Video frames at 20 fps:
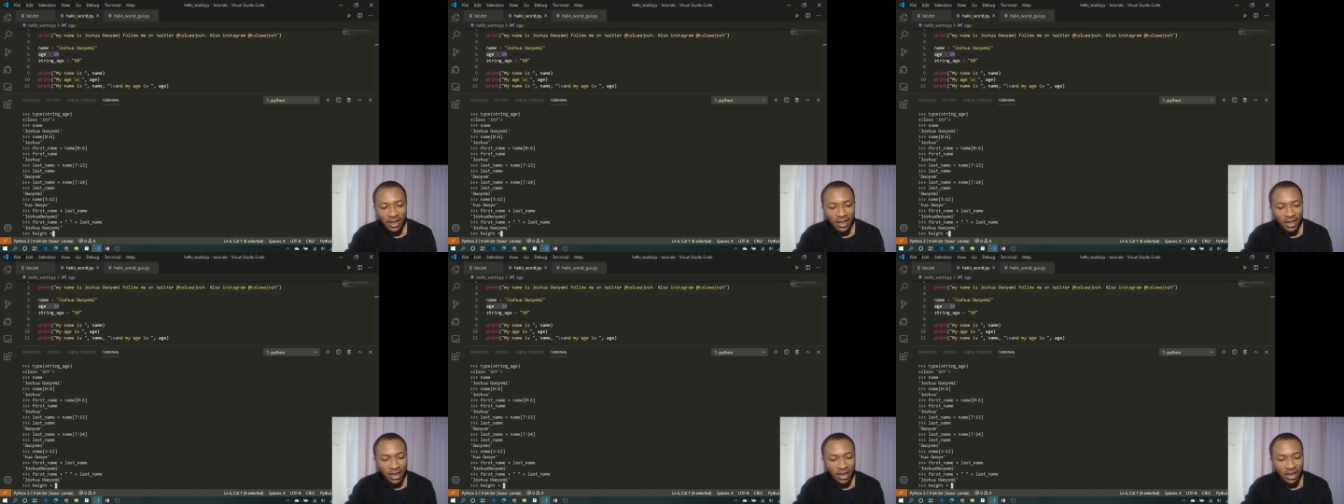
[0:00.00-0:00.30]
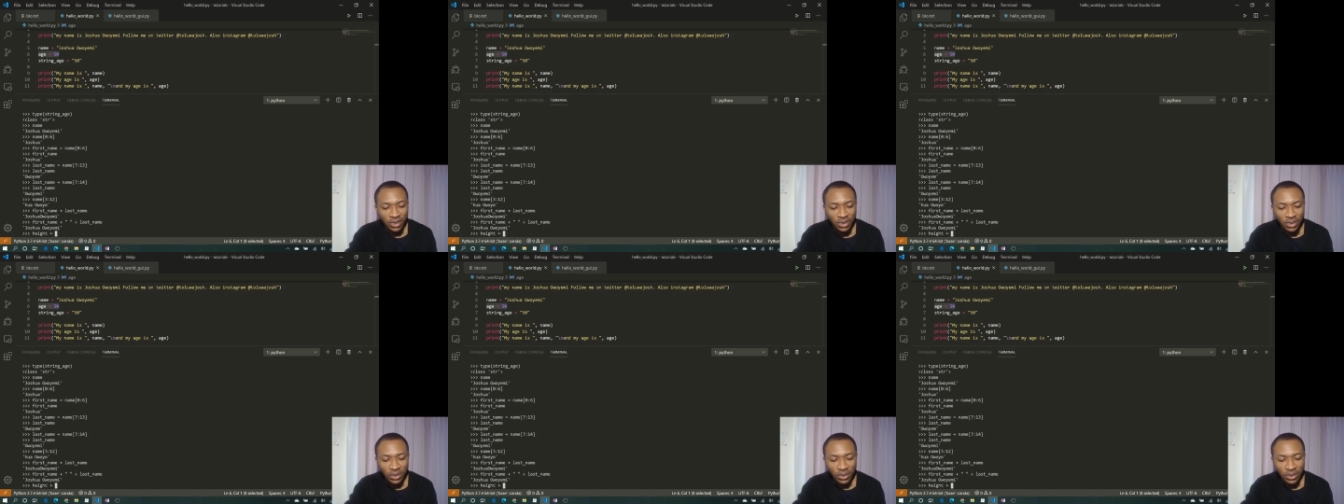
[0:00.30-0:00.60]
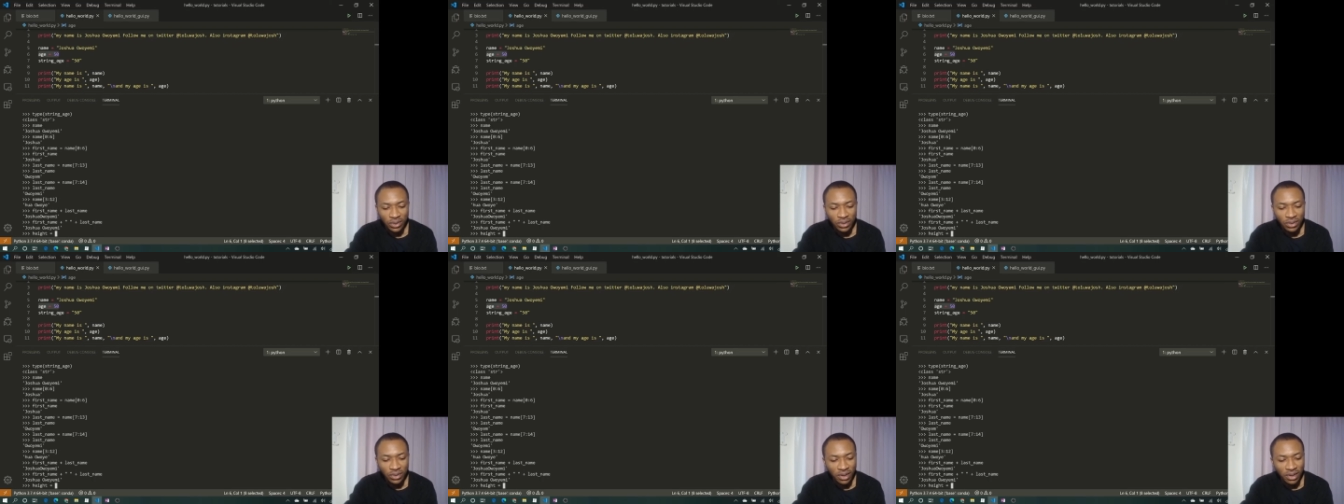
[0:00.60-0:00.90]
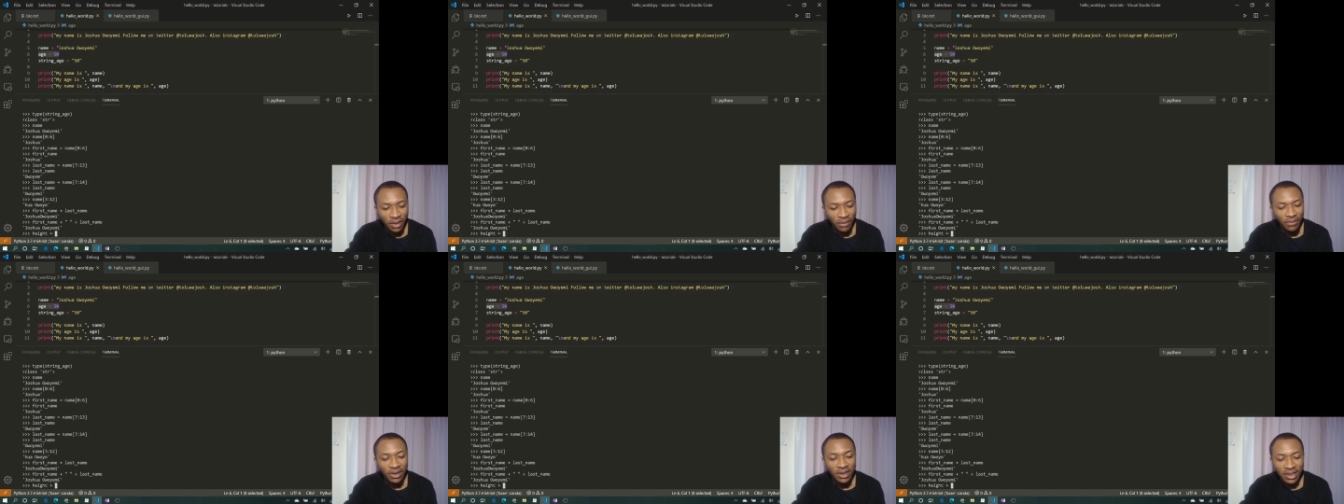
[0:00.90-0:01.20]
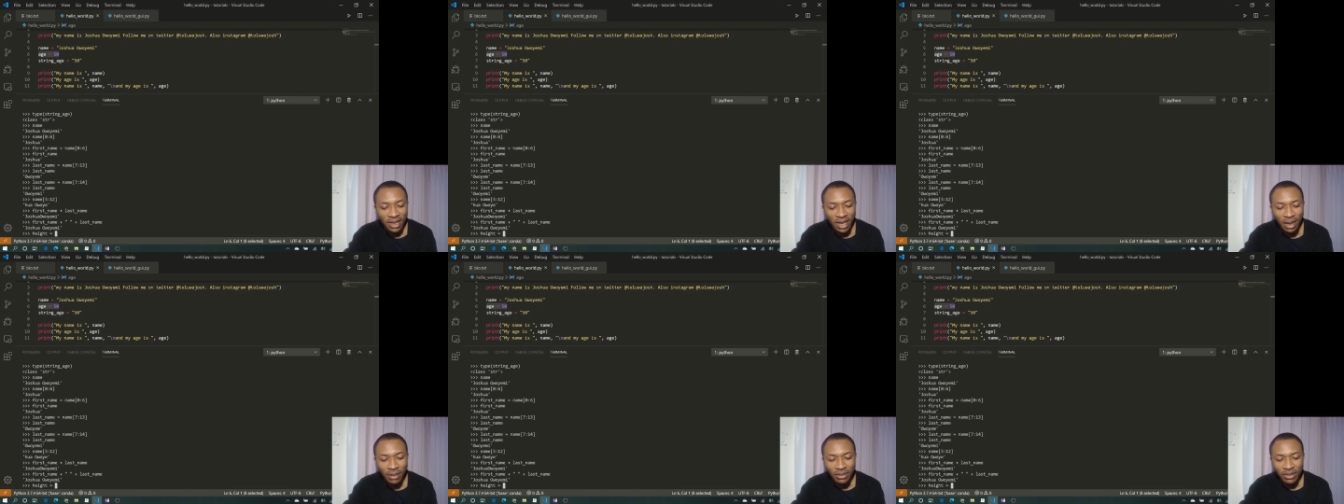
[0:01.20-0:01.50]
are two different
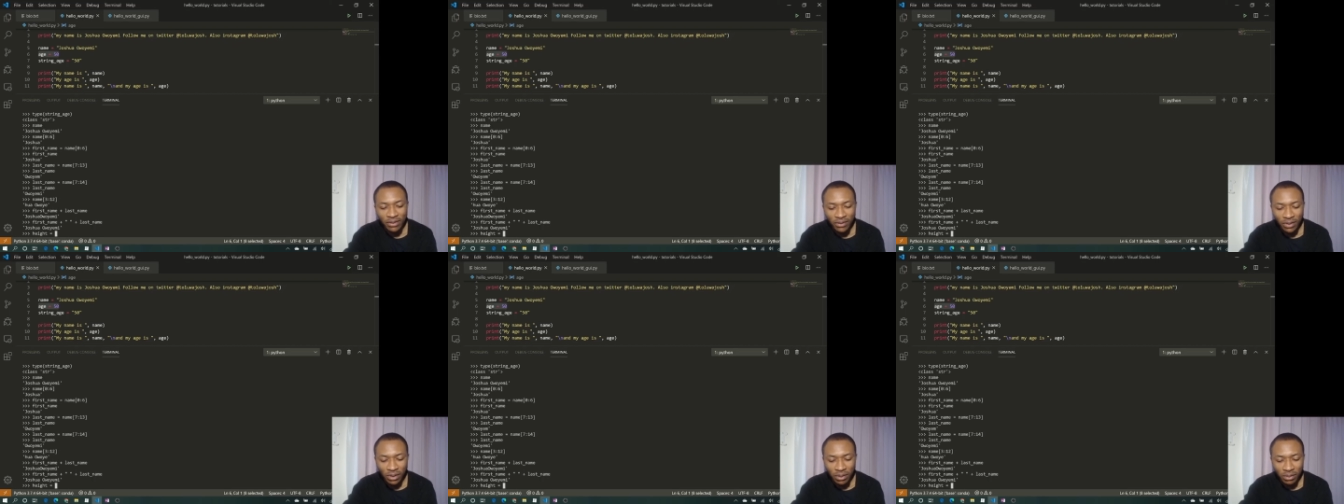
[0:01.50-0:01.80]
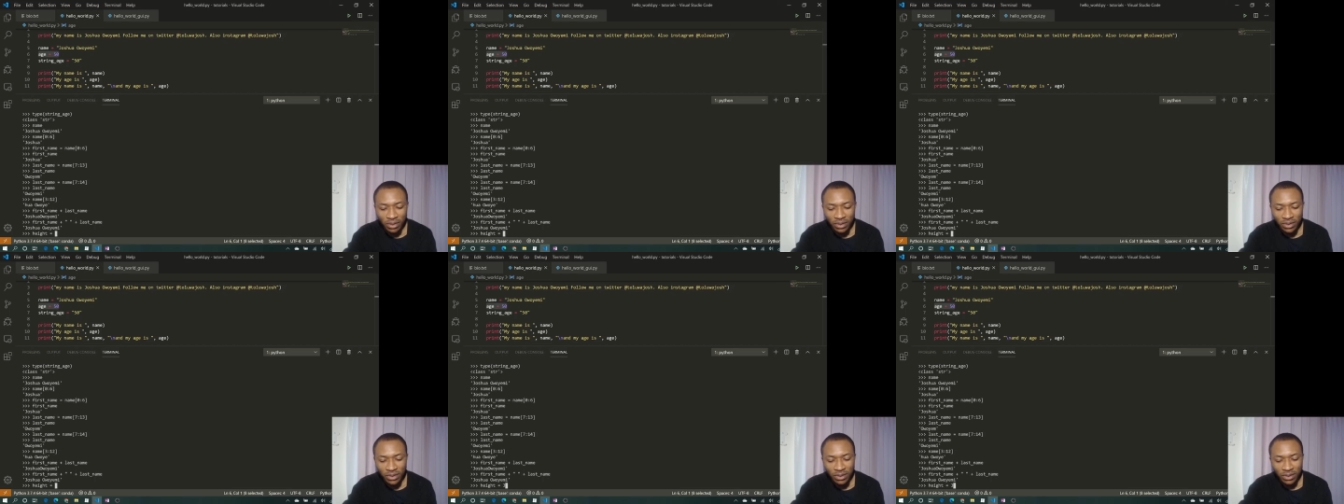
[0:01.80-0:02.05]
types of numbers.